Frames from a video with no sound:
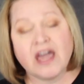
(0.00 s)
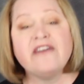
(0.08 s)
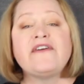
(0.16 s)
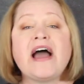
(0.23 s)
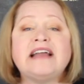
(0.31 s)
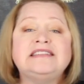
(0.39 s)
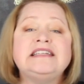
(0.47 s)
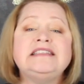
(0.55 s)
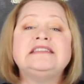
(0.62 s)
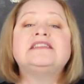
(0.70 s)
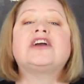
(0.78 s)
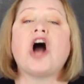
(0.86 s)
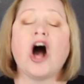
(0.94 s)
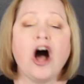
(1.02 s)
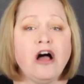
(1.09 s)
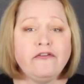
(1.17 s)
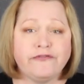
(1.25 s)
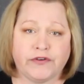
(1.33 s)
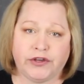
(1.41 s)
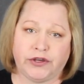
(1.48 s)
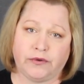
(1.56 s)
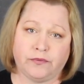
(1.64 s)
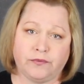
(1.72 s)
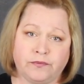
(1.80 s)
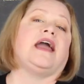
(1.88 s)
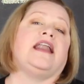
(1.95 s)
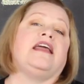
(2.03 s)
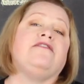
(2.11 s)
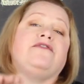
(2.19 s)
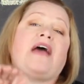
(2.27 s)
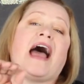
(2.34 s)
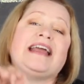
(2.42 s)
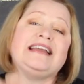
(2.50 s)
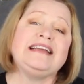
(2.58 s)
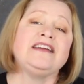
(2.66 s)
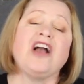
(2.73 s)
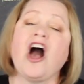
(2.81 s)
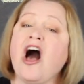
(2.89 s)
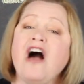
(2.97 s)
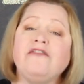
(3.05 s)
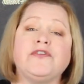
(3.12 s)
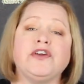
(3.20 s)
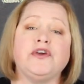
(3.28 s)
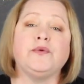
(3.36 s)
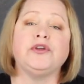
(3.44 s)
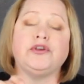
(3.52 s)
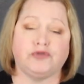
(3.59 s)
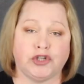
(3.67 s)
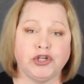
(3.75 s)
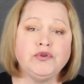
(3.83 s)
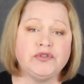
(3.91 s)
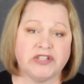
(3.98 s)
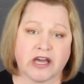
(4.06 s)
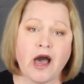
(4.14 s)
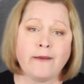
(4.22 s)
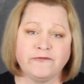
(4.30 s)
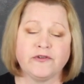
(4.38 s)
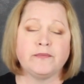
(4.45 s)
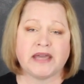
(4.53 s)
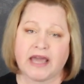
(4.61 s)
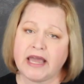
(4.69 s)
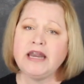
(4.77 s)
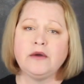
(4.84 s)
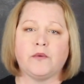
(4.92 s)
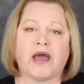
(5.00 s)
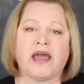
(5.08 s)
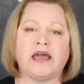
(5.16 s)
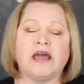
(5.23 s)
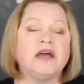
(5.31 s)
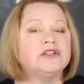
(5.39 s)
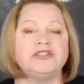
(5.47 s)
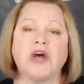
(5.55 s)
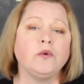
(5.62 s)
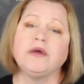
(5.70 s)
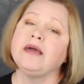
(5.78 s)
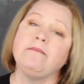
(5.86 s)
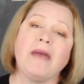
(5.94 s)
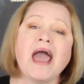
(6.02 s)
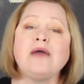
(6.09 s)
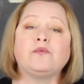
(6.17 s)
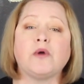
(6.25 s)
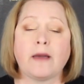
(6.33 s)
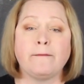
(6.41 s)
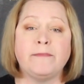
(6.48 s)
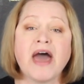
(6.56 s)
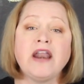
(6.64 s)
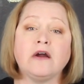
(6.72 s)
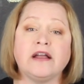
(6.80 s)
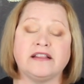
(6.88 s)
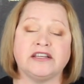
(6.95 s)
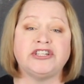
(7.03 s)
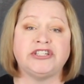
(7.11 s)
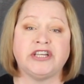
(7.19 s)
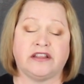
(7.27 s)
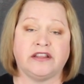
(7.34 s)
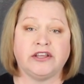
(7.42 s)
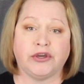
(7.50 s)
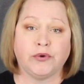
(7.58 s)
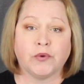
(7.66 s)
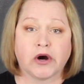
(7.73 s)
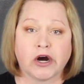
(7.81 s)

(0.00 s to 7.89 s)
if I didn't call for you. And if I didn't call for you and you choose to come for me anyway. Don't get mad when I'm better at this shit than you